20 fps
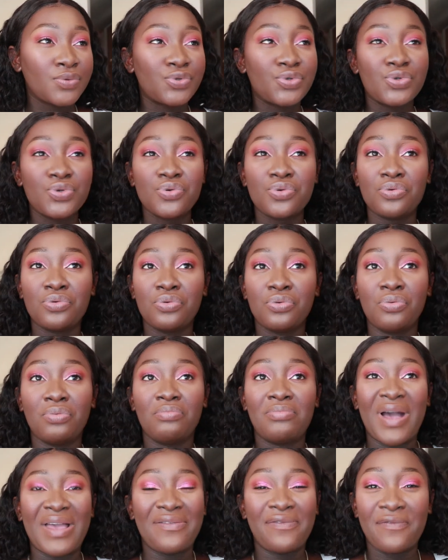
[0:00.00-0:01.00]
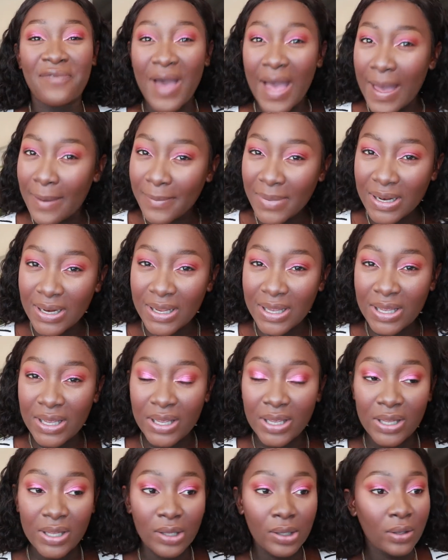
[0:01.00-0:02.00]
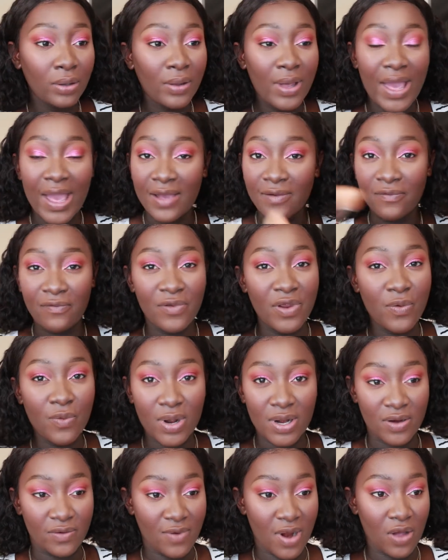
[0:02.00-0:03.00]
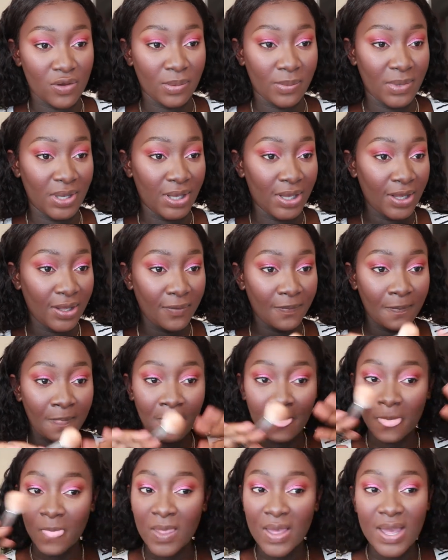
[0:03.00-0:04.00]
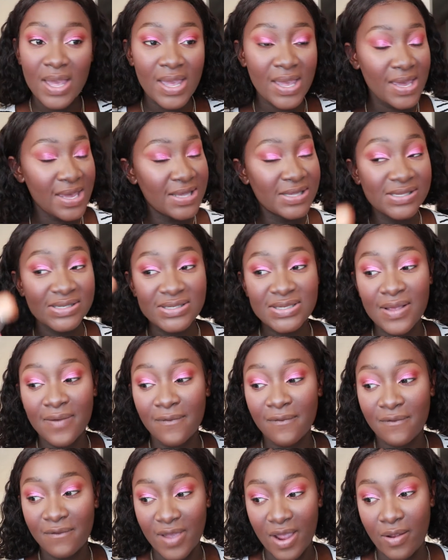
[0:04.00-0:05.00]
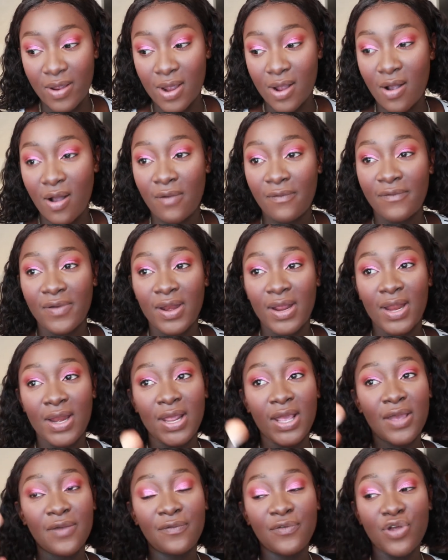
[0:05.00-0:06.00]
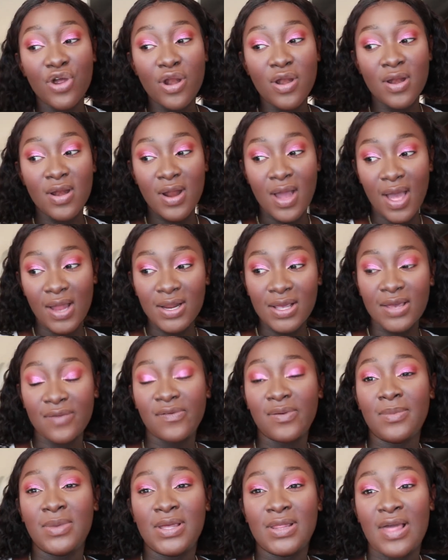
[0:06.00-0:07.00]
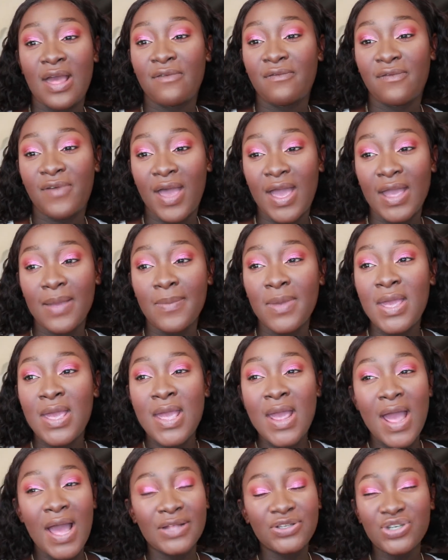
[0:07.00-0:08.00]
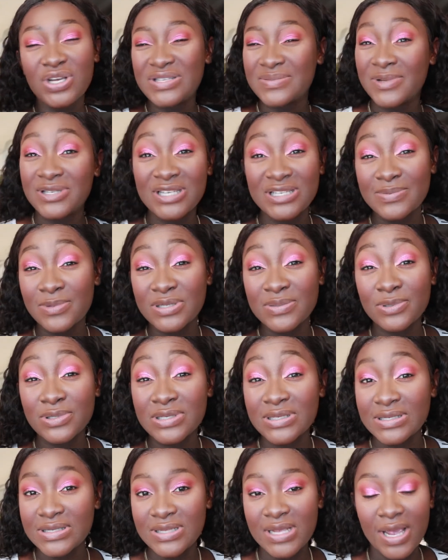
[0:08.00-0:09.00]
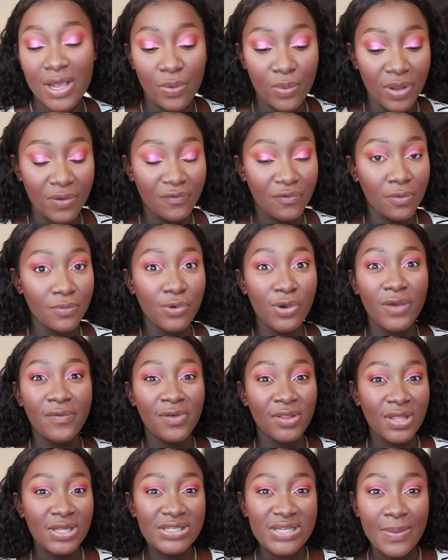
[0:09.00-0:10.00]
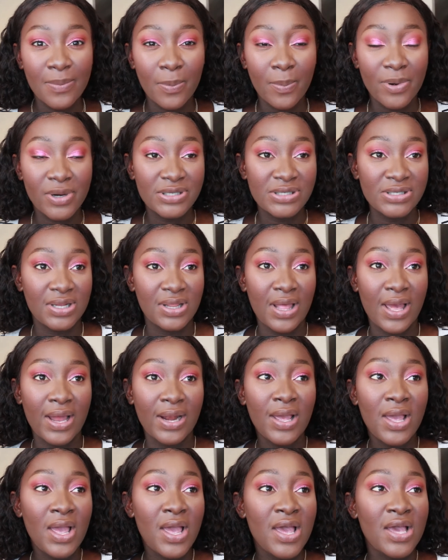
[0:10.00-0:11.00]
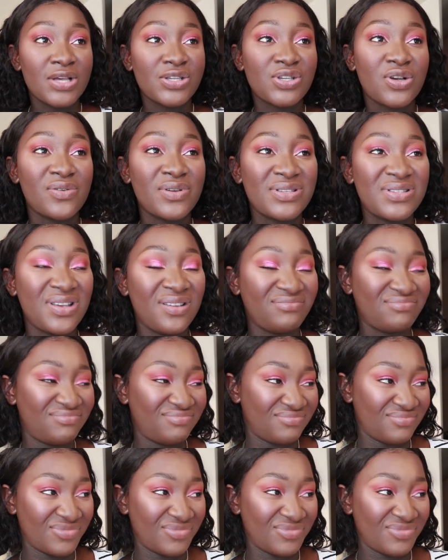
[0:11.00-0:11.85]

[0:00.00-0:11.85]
to my family, everyone around me is very confident. If you're not giving me that vibe, I try as much as possible to stay away from you. If you're that type of person that is always saying,